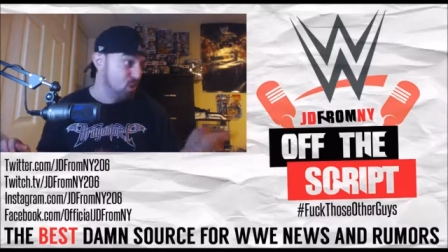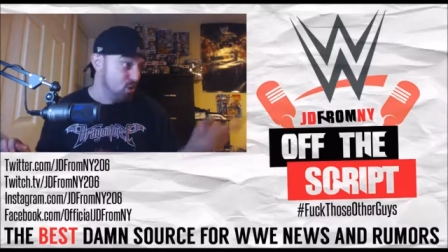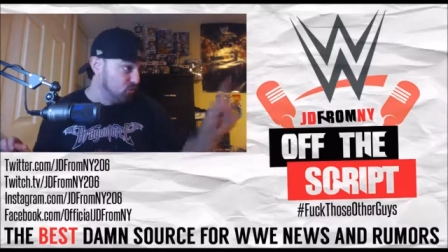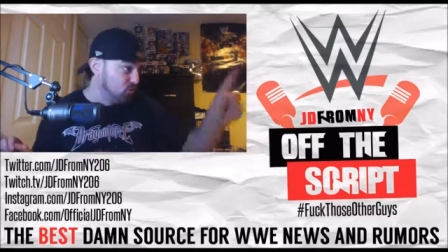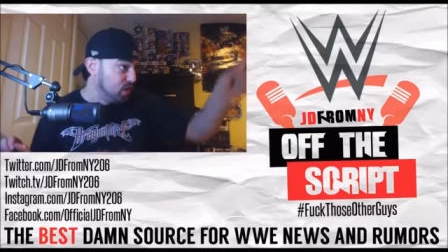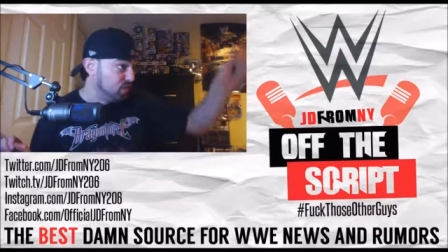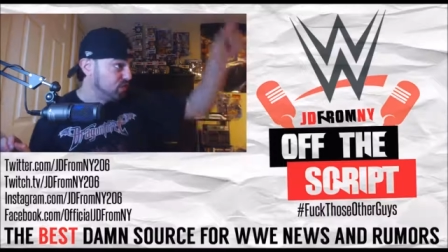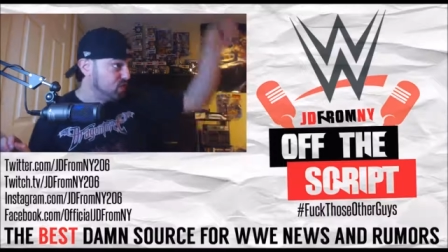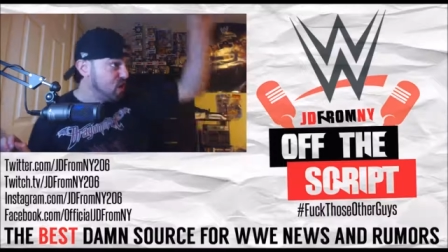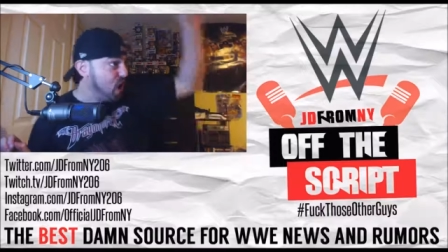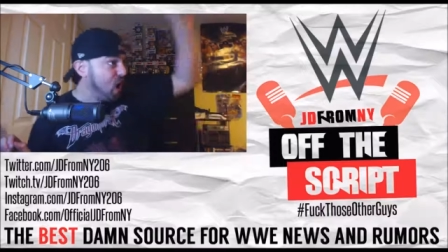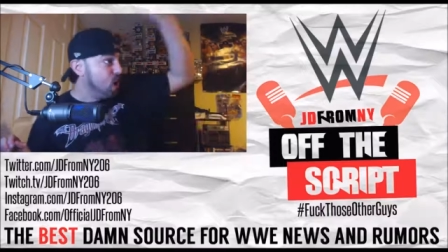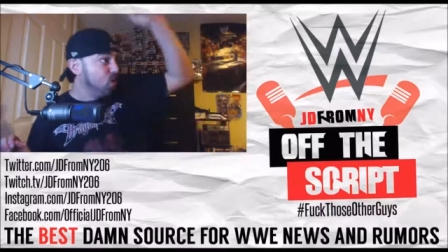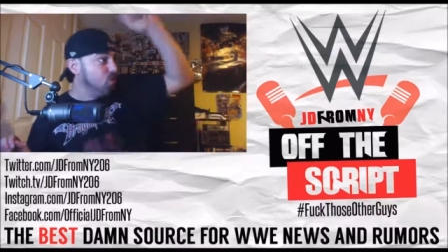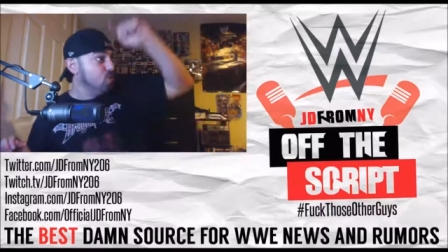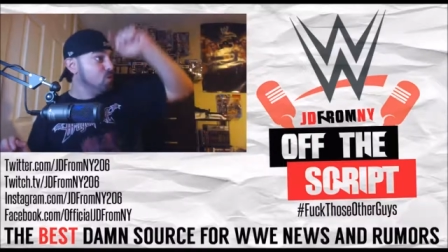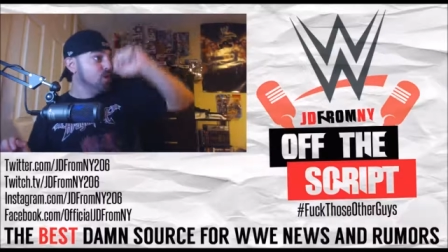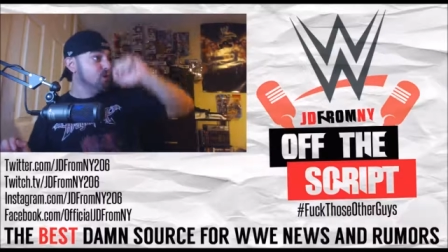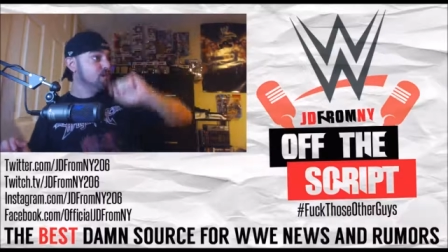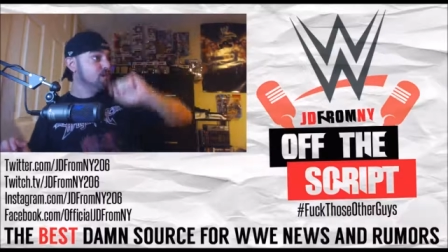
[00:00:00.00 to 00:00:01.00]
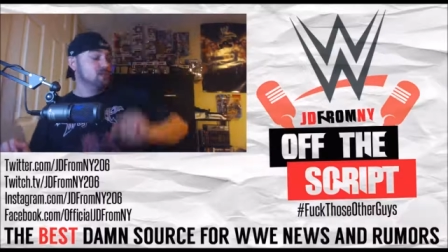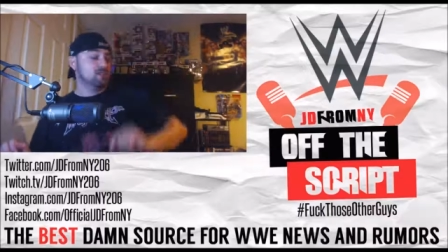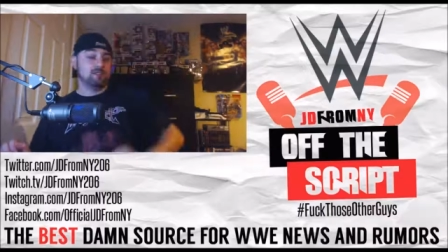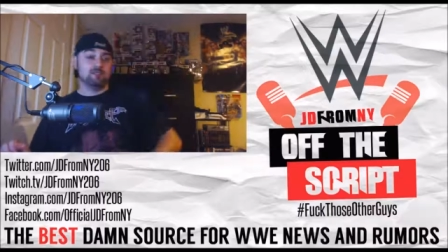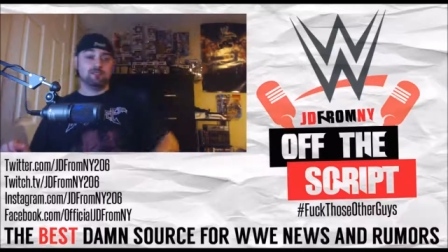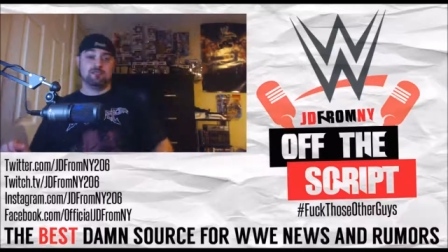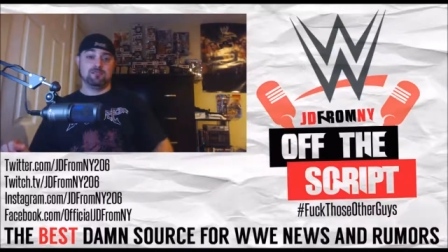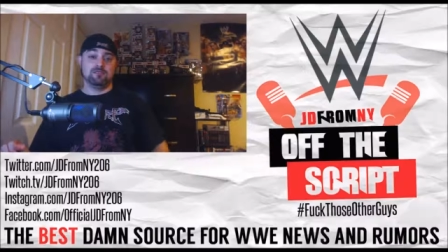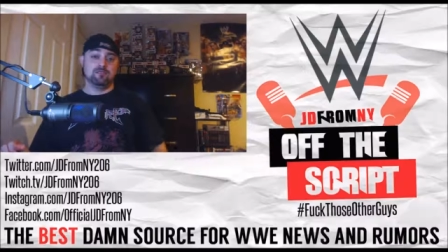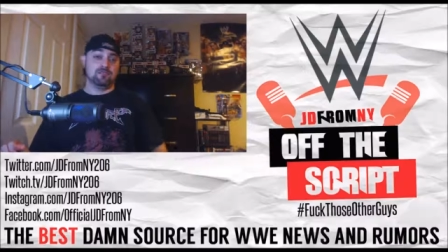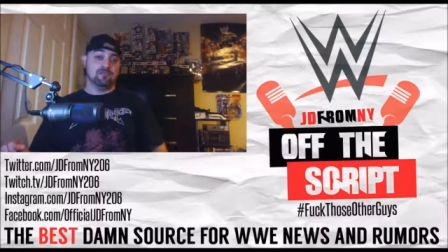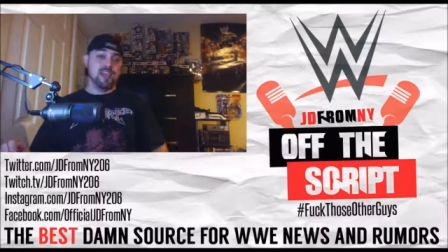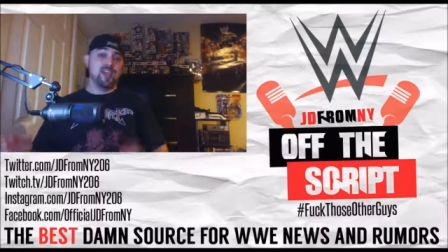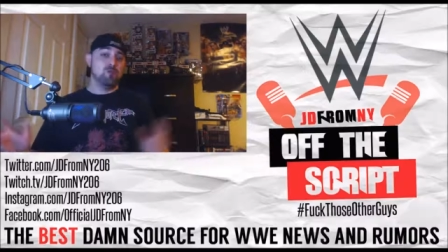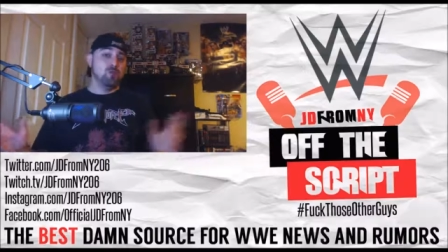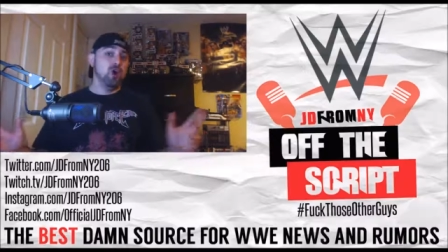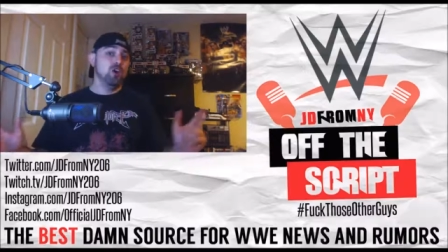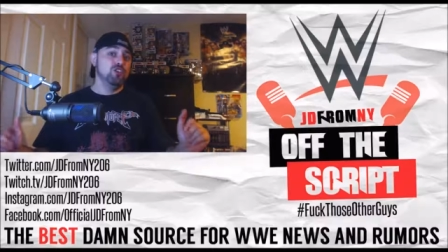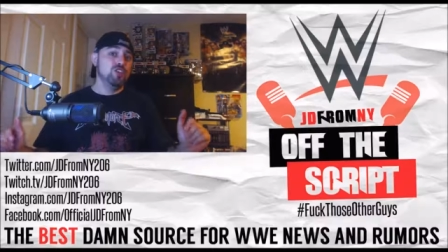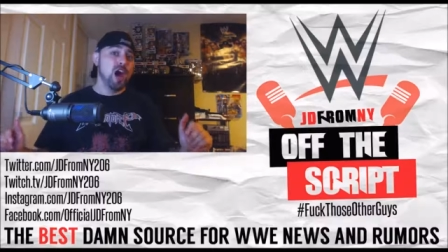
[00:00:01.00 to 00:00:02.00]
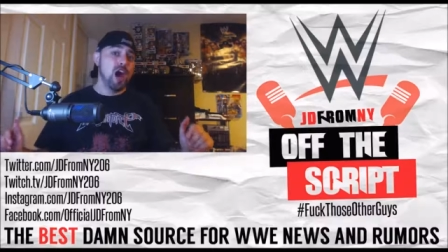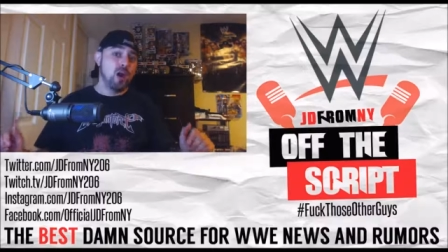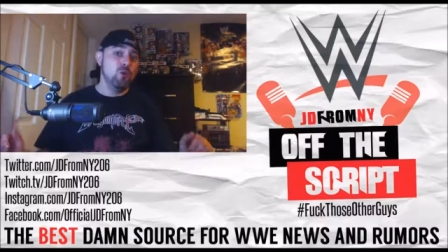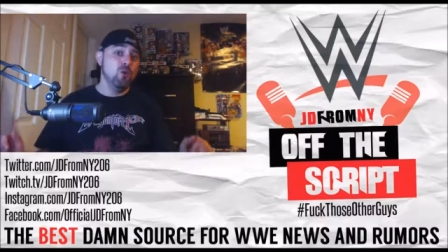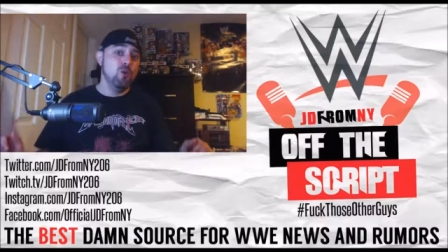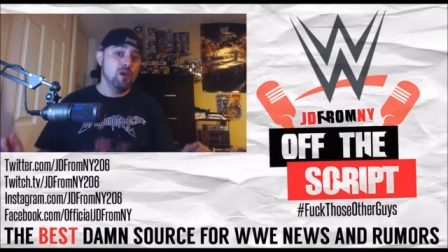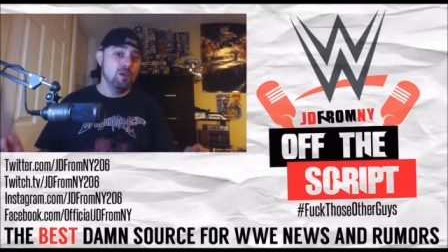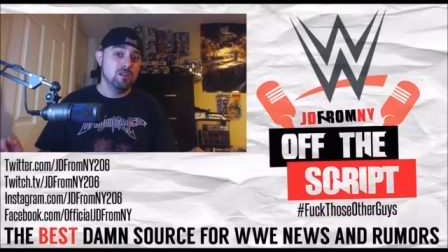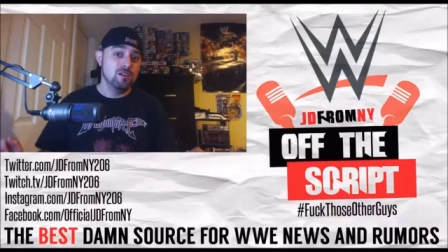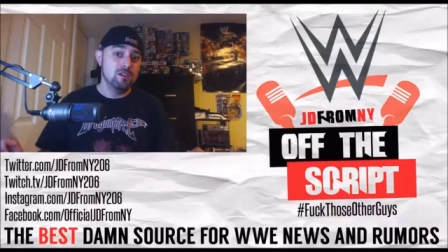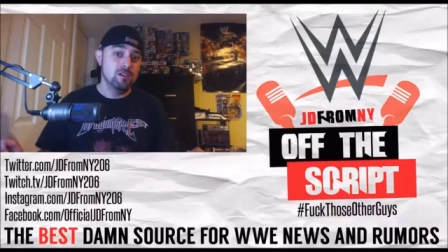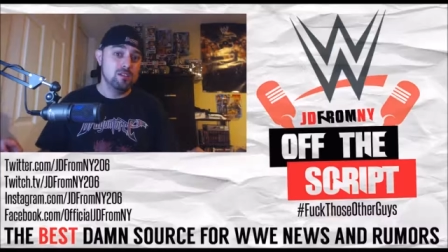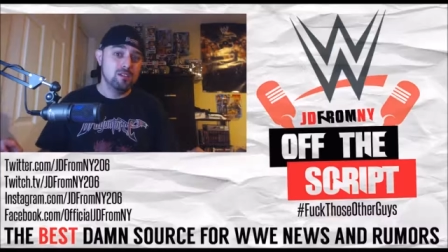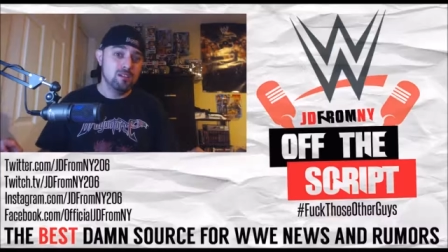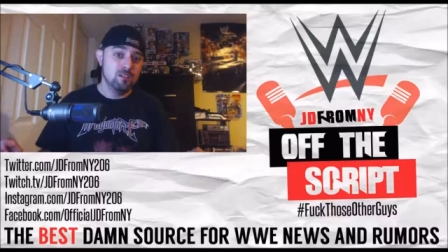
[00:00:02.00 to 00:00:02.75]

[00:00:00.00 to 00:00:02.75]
They'll never know. Yeah, we'll know.